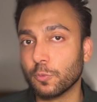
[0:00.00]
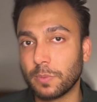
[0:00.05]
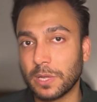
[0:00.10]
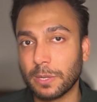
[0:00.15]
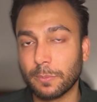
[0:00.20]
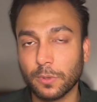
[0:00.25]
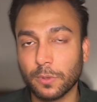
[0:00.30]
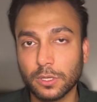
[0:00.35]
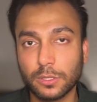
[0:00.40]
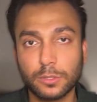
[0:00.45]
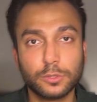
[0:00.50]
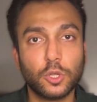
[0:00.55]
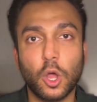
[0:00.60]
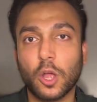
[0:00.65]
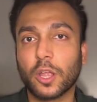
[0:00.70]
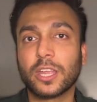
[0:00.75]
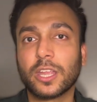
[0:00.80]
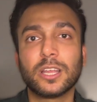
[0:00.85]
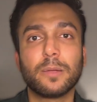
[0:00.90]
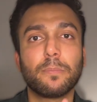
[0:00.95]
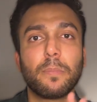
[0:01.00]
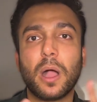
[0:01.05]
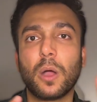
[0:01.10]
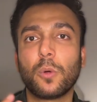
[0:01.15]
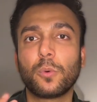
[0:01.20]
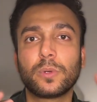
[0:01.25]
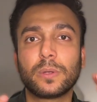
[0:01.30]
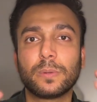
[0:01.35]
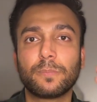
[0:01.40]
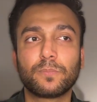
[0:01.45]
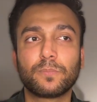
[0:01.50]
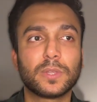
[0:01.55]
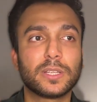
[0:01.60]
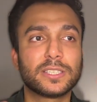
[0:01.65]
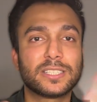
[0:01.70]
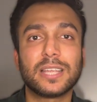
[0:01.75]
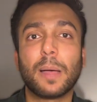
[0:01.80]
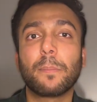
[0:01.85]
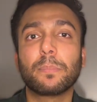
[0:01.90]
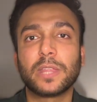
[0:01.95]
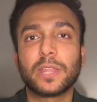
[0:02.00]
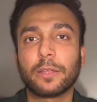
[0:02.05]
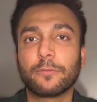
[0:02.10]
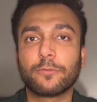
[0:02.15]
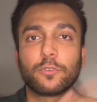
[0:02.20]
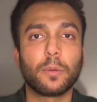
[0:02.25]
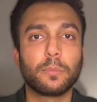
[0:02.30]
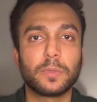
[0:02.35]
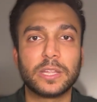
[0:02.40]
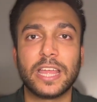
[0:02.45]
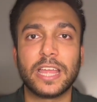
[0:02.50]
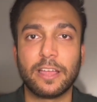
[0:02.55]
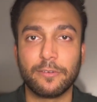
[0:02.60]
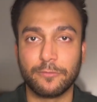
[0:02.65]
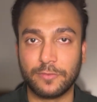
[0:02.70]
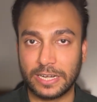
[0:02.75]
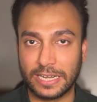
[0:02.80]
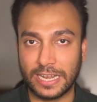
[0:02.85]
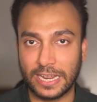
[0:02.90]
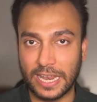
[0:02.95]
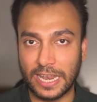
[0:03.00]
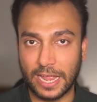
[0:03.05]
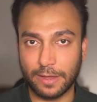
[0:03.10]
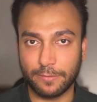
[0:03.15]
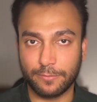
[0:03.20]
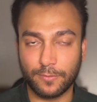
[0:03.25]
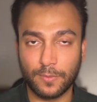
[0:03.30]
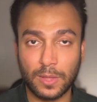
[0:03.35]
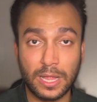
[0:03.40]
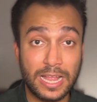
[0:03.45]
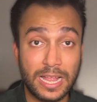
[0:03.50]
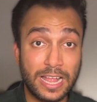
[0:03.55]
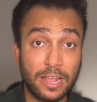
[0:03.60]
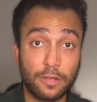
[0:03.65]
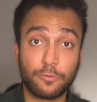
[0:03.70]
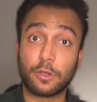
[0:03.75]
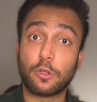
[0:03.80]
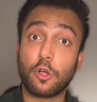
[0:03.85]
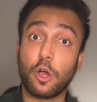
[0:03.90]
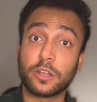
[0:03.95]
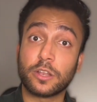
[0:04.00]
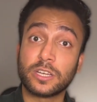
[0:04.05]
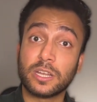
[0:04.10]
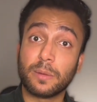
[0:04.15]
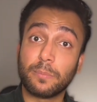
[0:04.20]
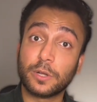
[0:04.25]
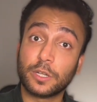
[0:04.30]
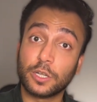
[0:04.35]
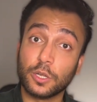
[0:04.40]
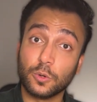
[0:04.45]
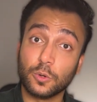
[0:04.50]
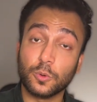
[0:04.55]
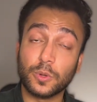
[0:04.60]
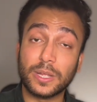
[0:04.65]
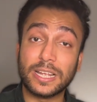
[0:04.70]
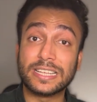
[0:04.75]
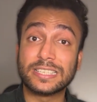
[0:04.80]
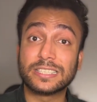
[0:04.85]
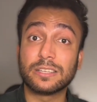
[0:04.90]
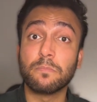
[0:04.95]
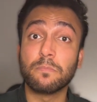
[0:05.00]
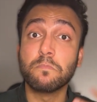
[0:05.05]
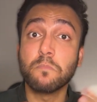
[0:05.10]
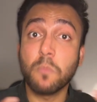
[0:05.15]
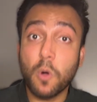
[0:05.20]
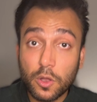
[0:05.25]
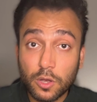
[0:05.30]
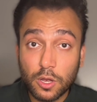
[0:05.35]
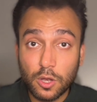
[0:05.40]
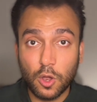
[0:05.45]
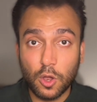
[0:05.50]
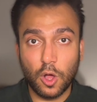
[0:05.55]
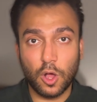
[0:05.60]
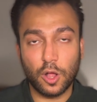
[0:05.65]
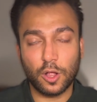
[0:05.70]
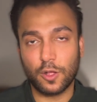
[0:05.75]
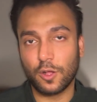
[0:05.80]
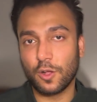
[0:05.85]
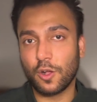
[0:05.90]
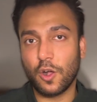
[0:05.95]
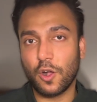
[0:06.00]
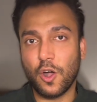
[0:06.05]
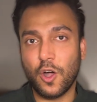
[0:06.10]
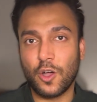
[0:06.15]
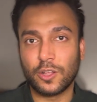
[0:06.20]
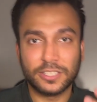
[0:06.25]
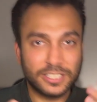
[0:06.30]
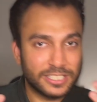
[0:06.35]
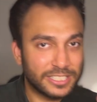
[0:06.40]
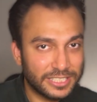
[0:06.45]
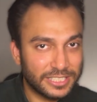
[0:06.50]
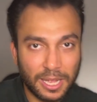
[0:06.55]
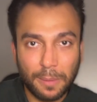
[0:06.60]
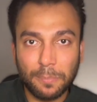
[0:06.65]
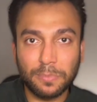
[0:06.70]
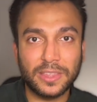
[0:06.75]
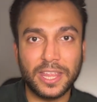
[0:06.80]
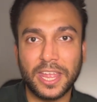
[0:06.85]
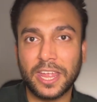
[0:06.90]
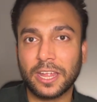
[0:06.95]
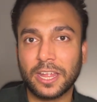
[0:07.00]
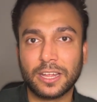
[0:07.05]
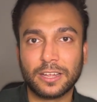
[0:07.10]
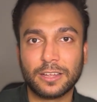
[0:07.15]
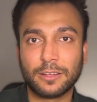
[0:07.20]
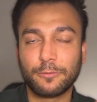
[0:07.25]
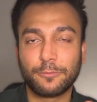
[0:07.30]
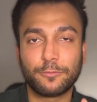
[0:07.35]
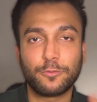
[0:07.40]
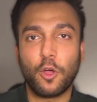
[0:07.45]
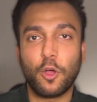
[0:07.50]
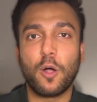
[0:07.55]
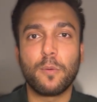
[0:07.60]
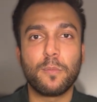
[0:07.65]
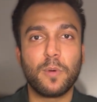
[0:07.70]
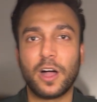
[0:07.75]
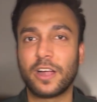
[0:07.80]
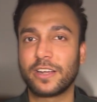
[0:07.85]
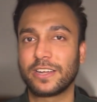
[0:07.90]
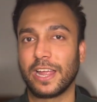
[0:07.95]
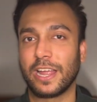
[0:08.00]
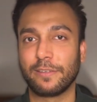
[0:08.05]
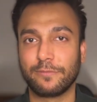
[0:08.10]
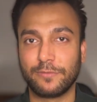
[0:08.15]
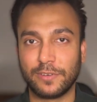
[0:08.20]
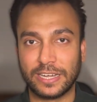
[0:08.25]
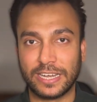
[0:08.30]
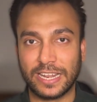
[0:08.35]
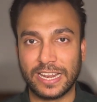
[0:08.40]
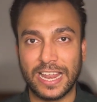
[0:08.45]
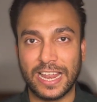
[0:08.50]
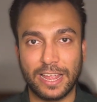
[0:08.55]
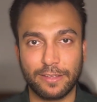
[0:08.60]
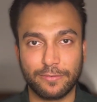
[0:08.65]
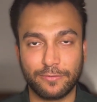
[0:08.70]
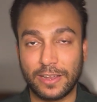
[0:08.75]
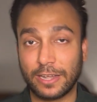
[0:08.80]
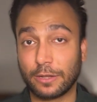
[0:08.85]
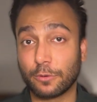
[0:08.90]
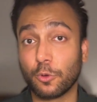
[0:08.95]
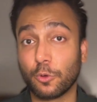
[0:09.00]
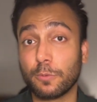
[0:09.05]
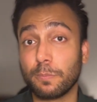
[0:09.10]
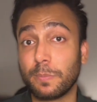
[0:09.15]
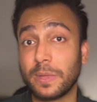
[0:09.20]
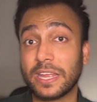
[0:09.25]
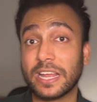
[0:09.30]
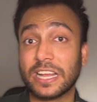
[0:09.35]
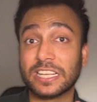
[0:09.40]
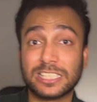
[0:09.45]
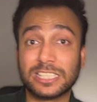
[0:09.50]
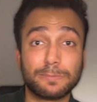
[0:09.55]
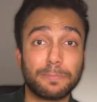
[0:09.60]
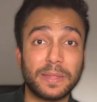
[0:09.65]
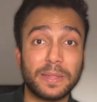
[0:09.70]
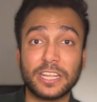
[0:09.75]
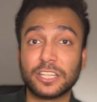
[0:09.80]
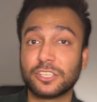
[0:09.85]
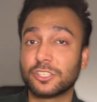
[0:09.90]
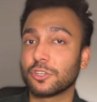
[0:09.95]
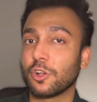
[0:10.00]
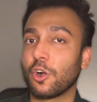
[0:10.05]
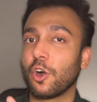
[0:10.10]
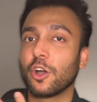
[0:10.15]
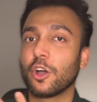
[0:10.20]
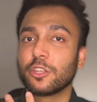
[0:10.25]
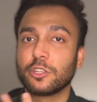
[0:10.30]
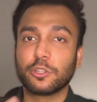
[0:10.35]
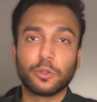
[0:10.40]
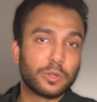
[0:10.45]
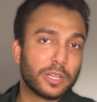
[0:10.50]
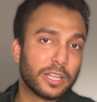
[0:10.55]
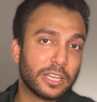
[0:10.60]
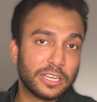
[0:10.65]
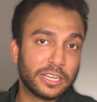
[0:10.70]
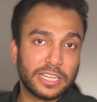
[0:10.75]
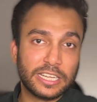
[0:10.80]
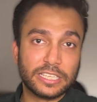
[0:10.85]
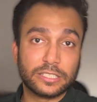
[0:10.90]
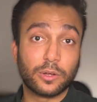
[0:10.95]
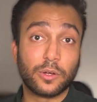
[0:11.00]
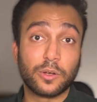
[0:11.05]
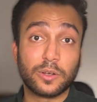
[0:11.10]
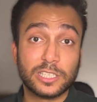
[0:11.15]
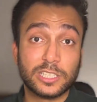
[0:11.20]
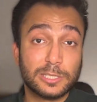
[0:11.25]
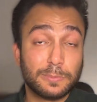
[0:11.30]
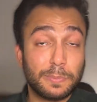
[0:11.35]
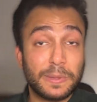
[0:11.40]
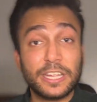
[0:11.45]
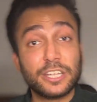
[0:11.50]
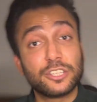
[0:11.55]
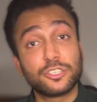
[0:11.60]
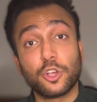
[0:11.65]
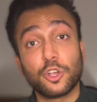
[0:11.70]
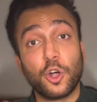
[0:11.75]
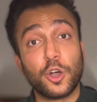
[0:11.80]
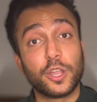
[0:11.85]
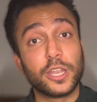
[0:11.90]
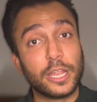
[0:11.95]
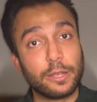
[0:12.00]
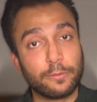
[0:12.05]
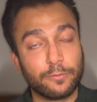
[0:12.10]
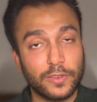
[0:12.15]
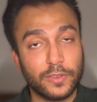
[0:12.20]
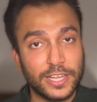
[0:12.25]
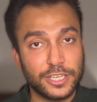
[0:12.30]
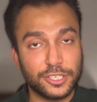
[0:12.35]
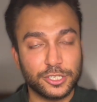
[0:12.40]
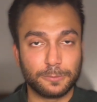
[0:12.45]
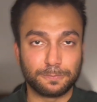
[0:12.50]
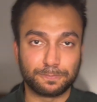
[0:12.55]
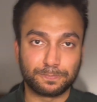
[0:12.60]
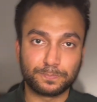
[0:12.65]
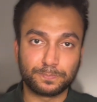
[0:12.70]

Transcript: people talking about something from the everyday life. Recording number 2 is a monologue on something from our everyday life. It could be a speech on utilities or a speech on inflation.